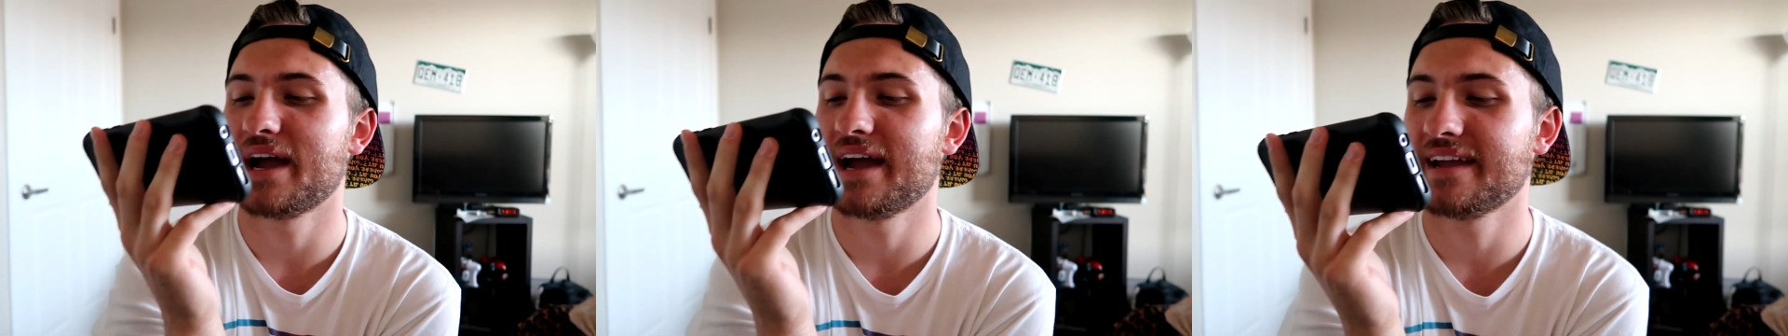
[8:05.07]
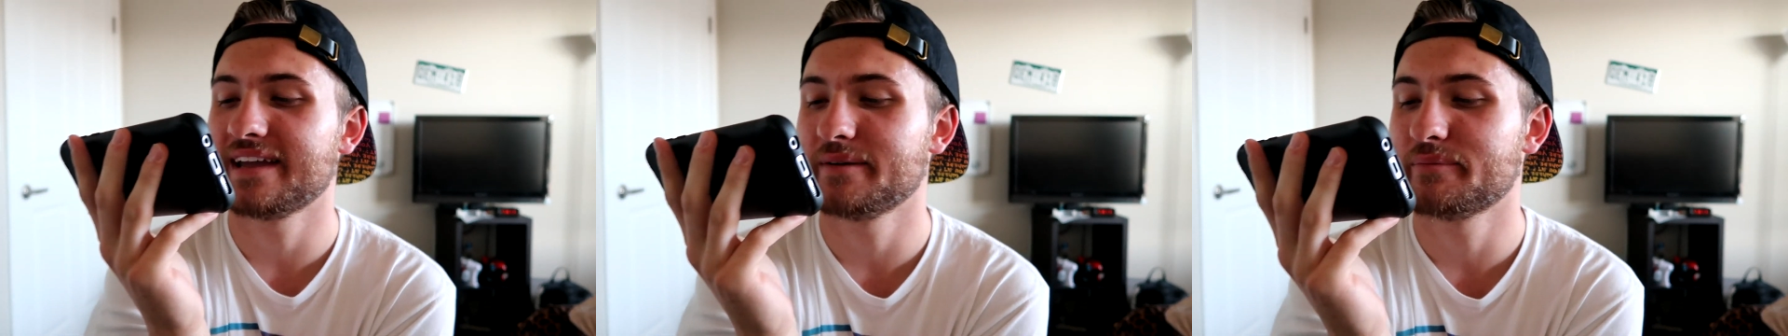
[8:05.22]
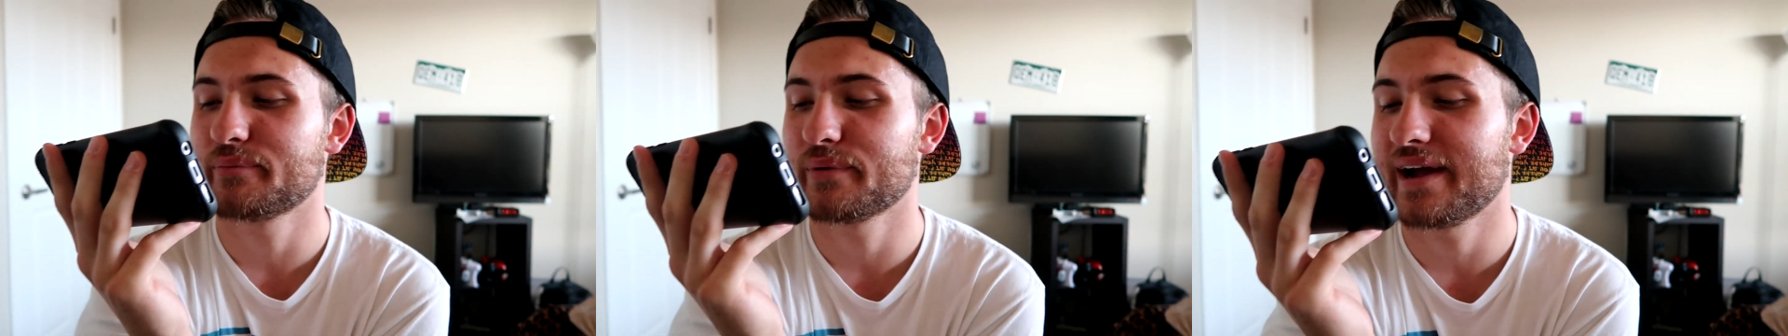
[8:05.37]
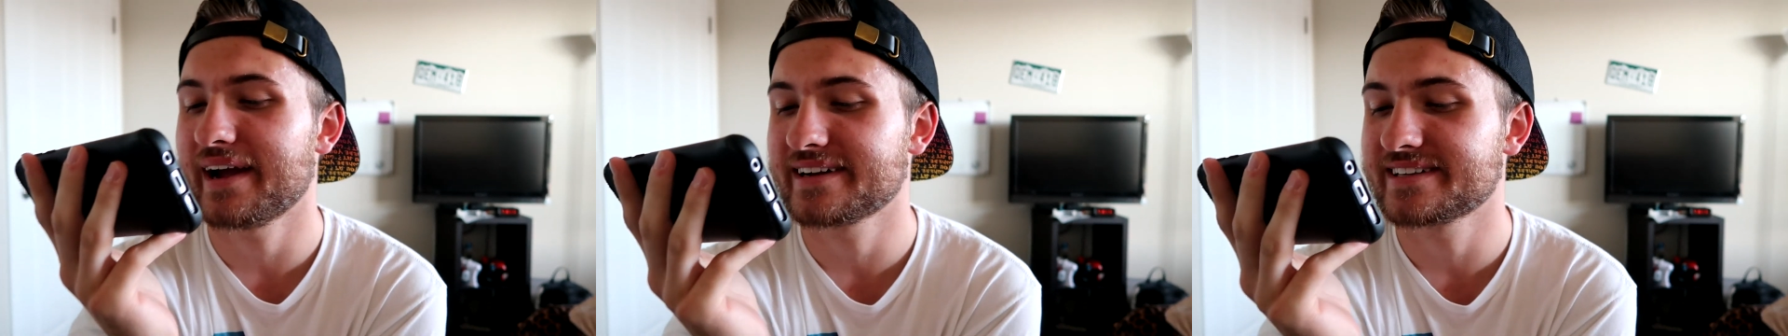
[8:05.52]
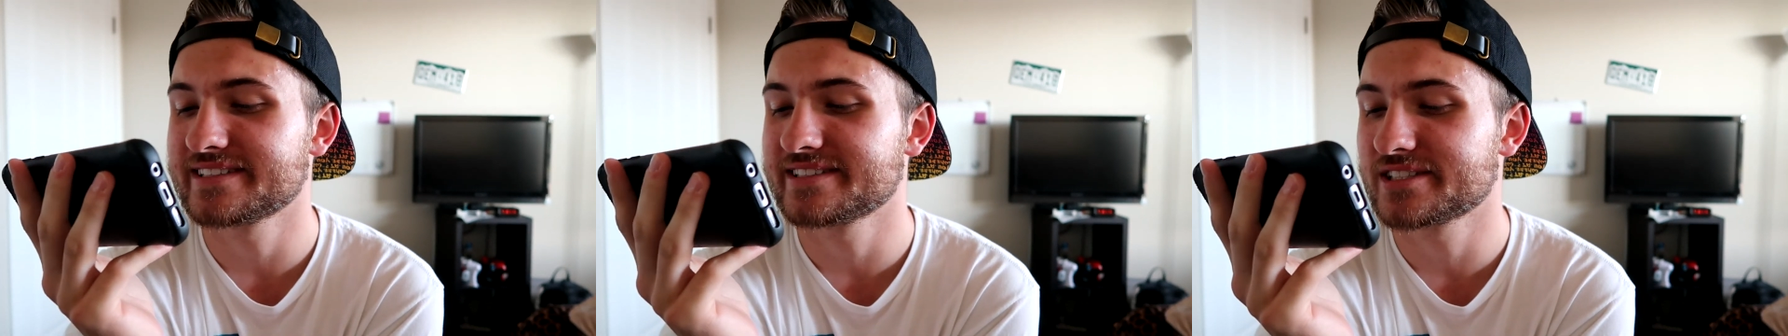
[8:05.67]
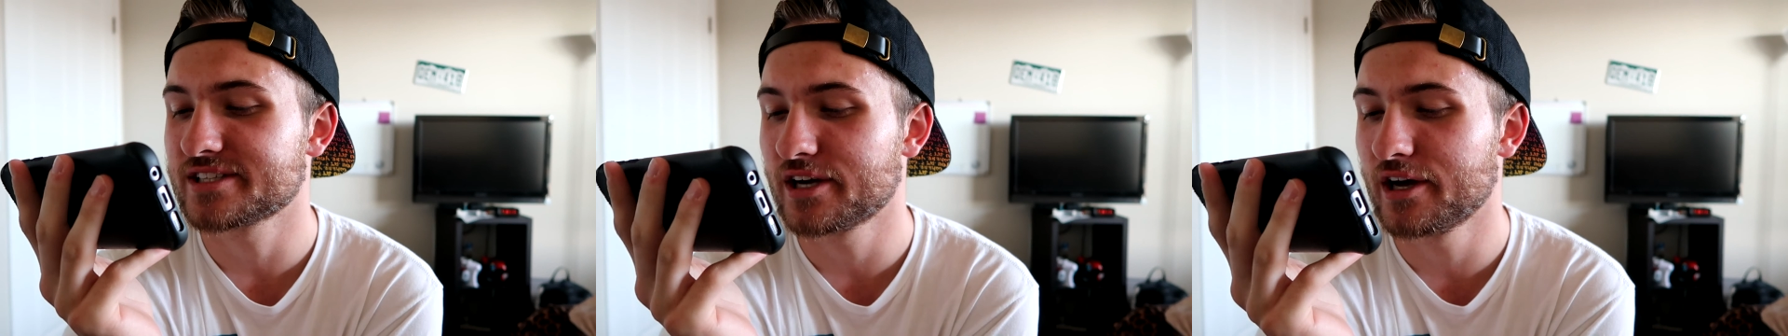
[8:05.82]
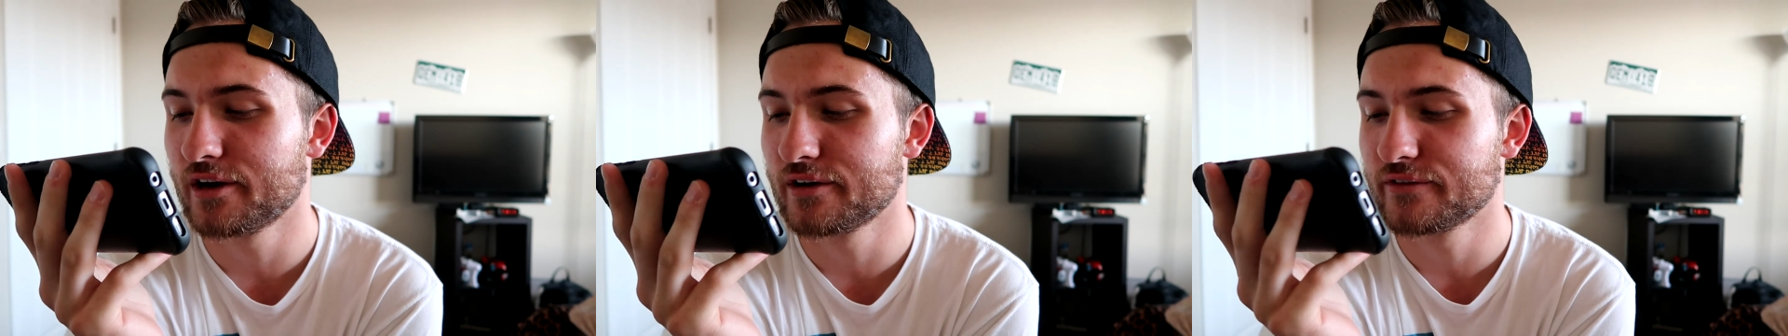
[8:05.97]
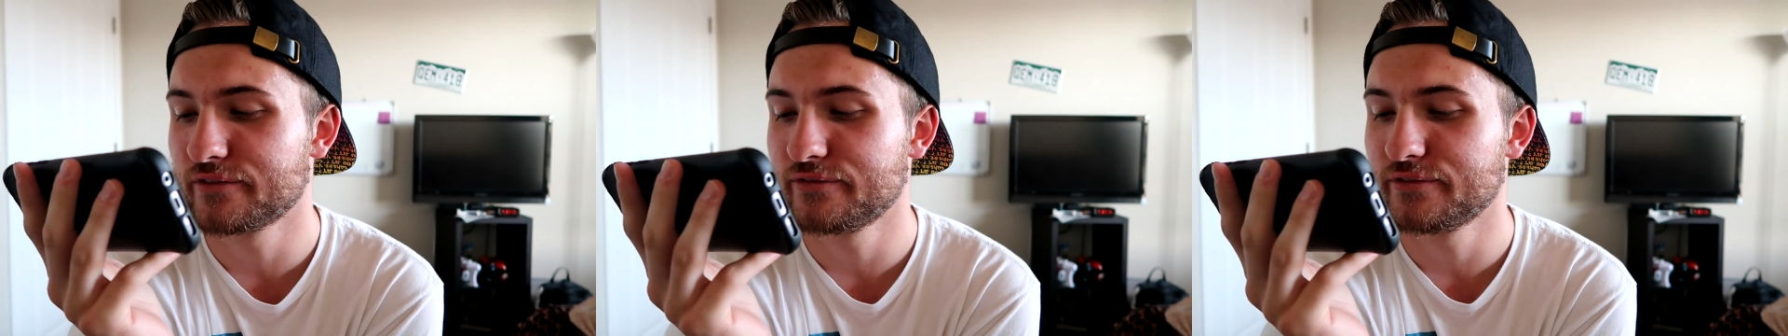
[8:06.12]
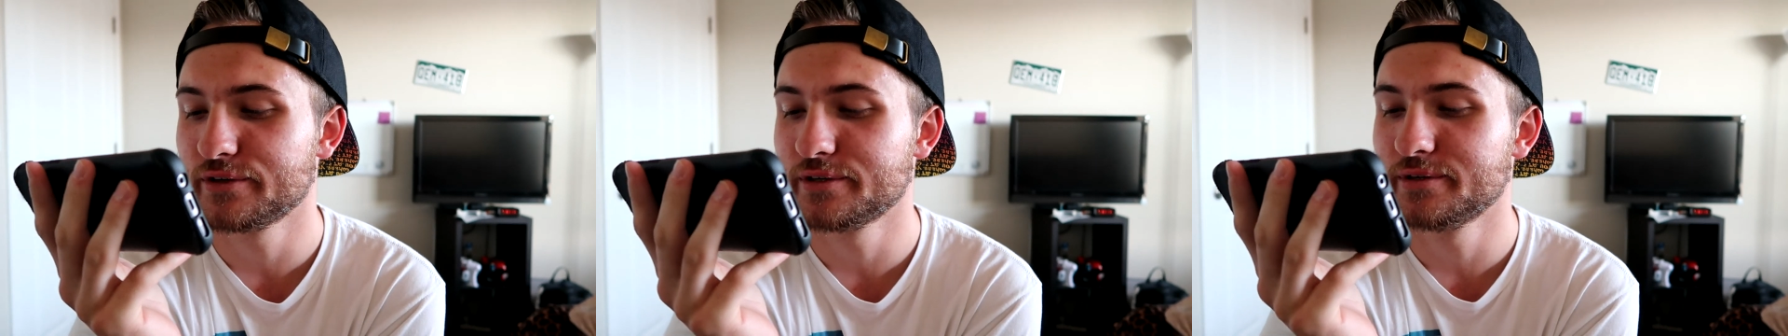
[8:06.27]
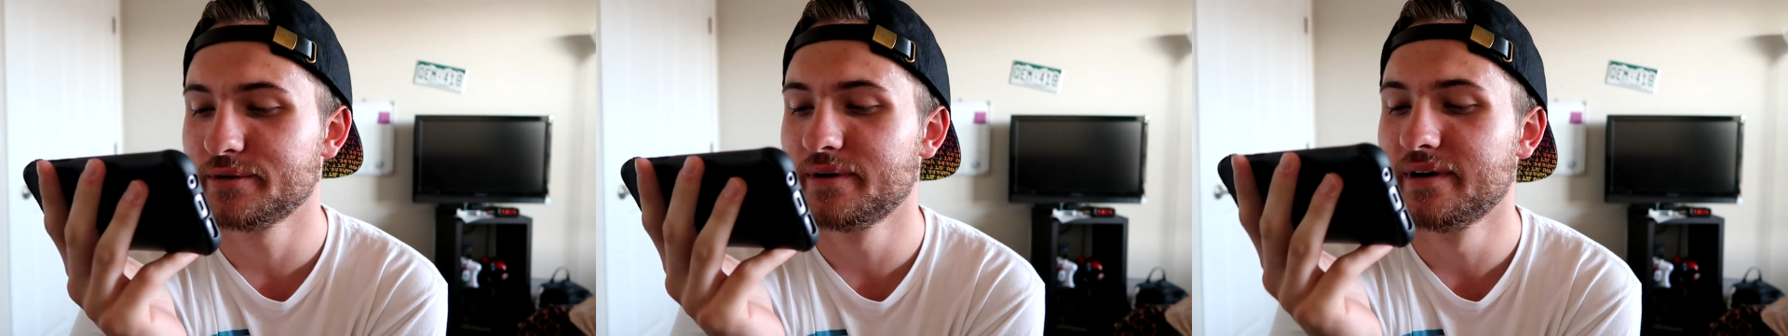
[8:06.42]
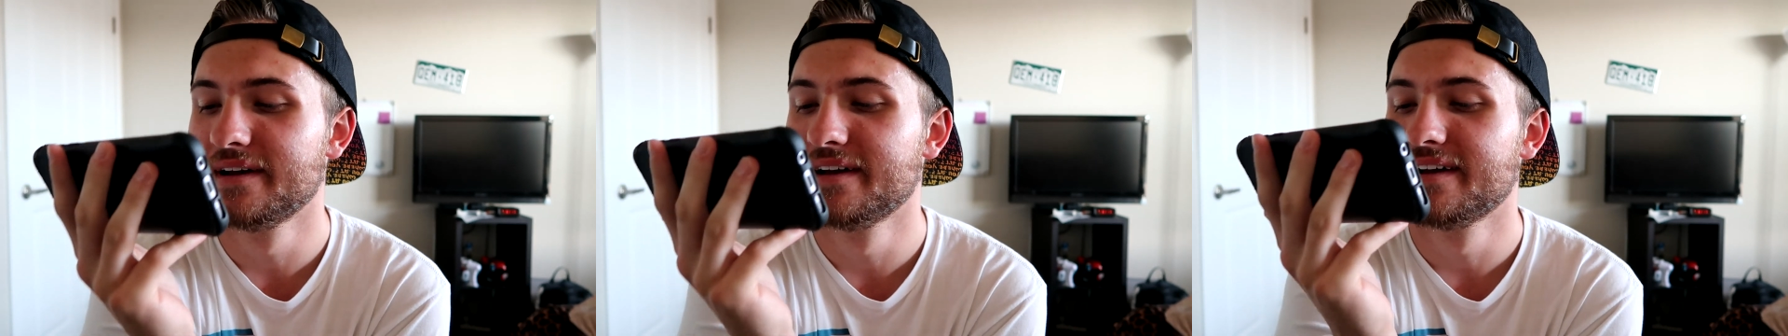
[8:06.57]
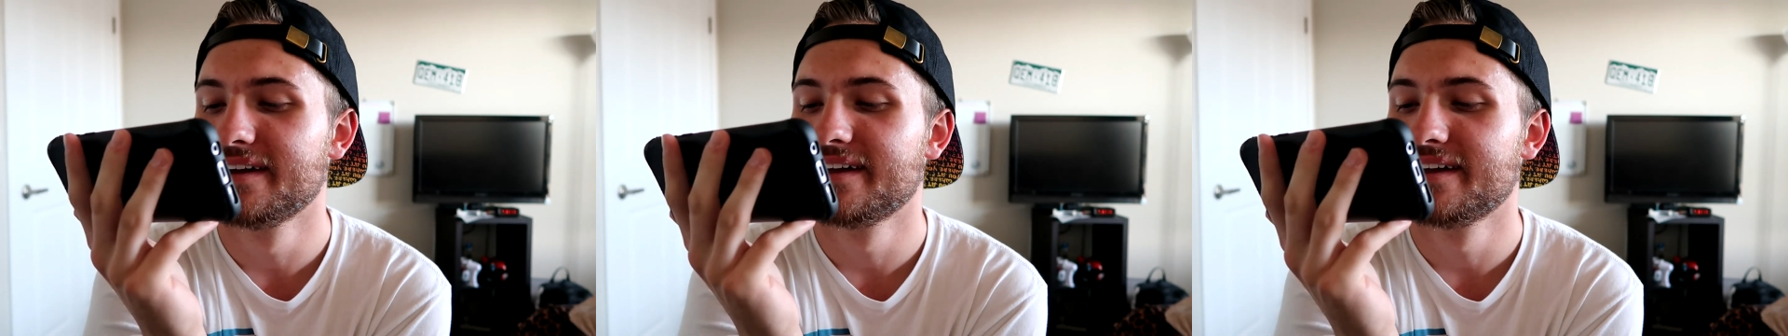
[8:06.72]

he practiced kung fu,